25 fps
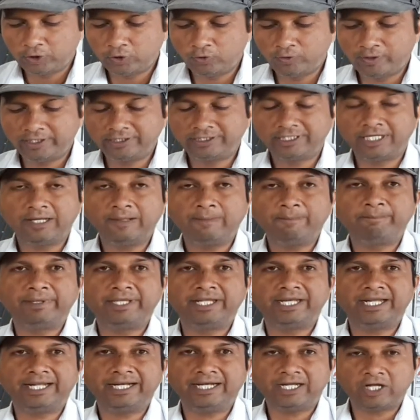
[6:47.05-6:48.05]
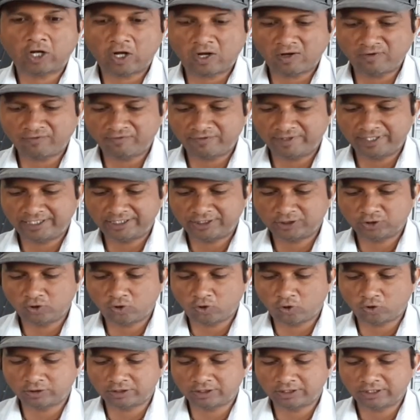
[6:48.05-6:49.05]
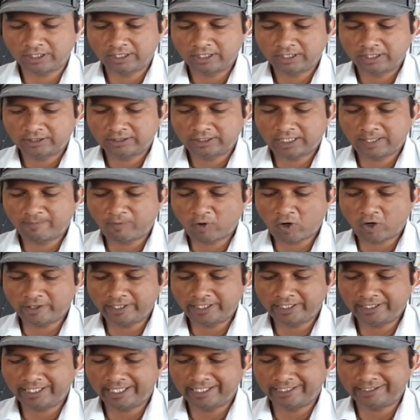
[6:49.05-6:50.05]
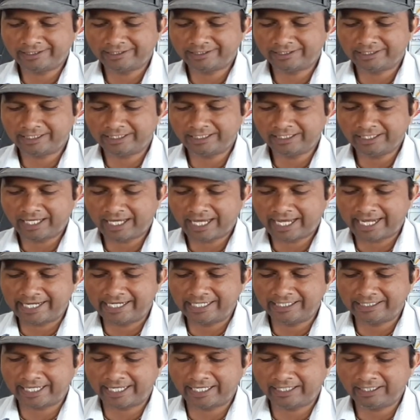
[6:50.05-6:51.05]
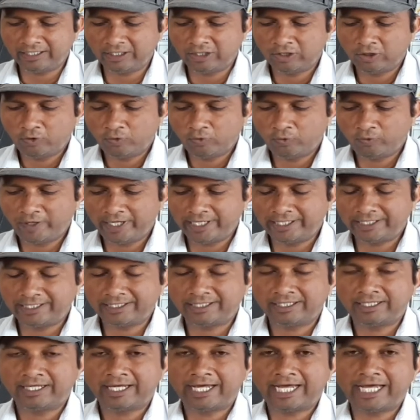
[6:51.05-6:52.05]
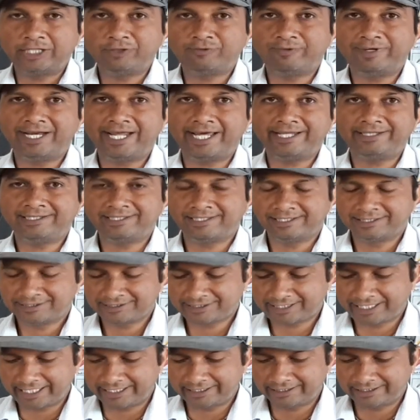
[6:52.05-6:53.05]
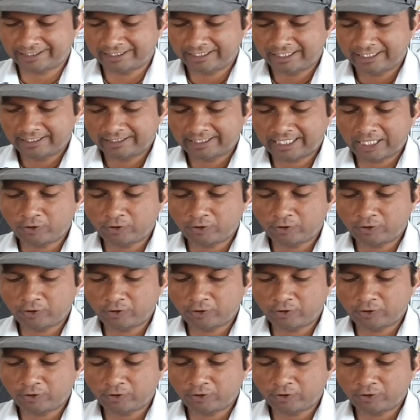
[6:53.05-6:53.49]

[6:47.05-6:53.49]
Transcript: During the period of its growth, the body gains in height and weight as well as strength.